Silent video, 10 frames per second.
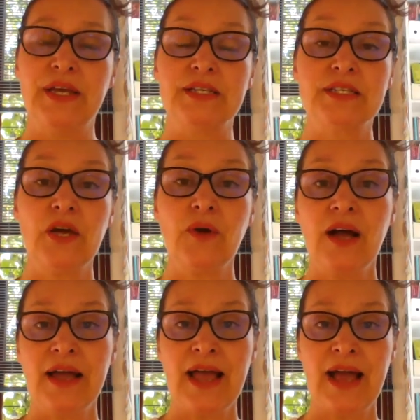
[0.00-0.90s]
So
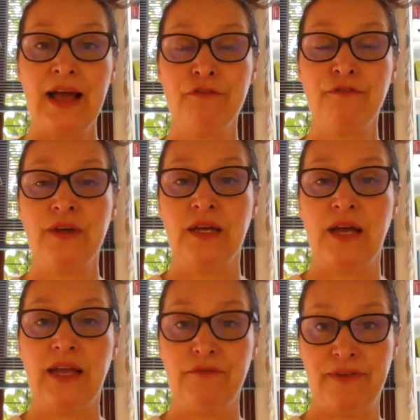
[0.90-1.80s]
I have
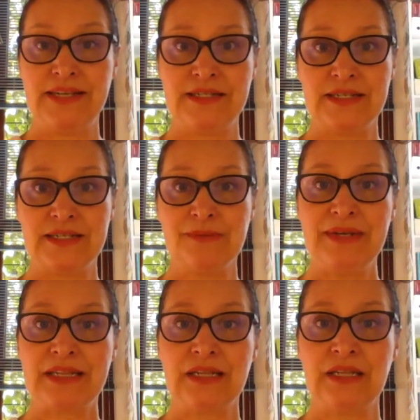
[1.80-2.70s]
invented some
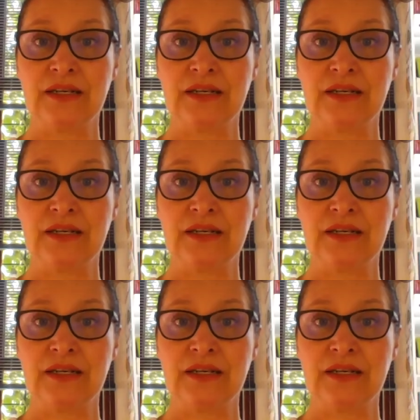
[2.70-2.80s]
little